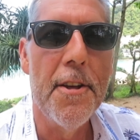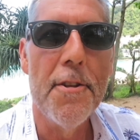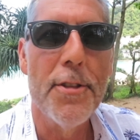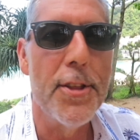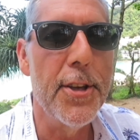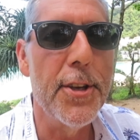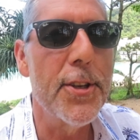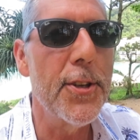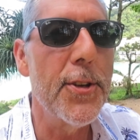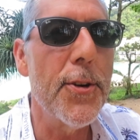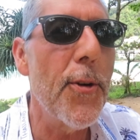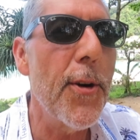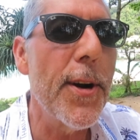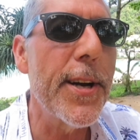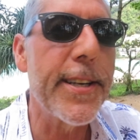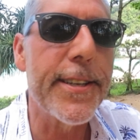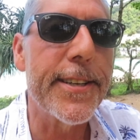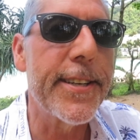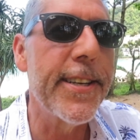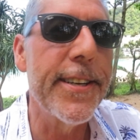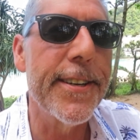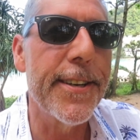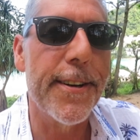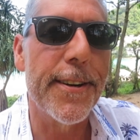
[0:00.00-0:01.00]
The
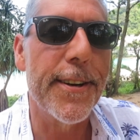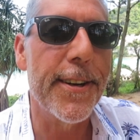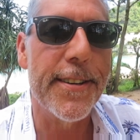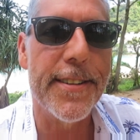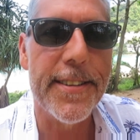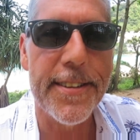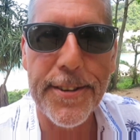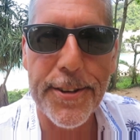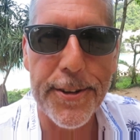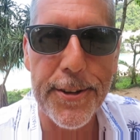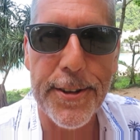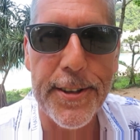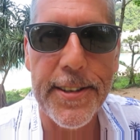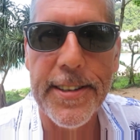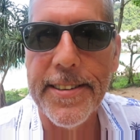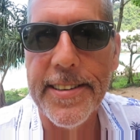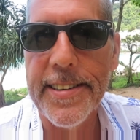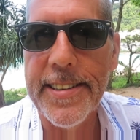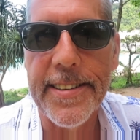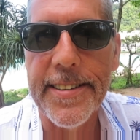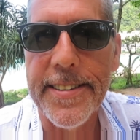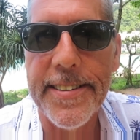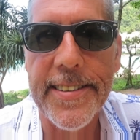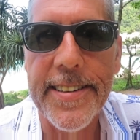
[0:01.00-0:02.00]
stories here just
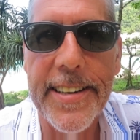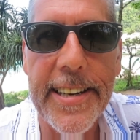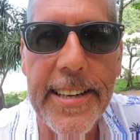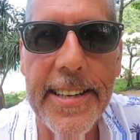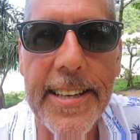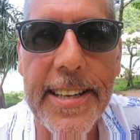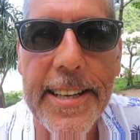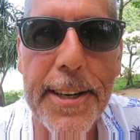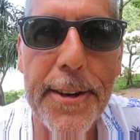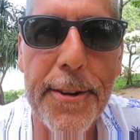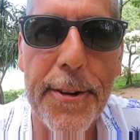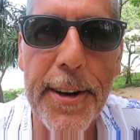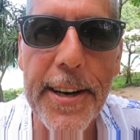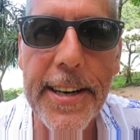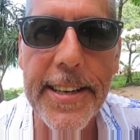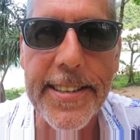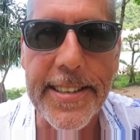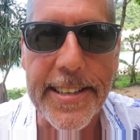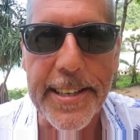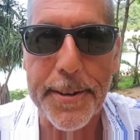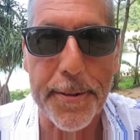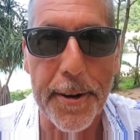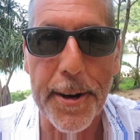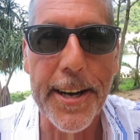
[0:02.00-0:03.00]
insanely
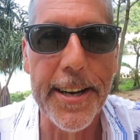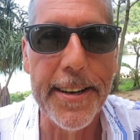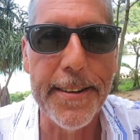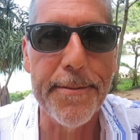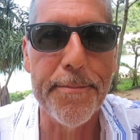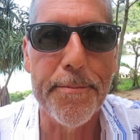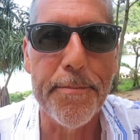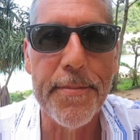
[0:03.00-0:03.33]
crazy, right?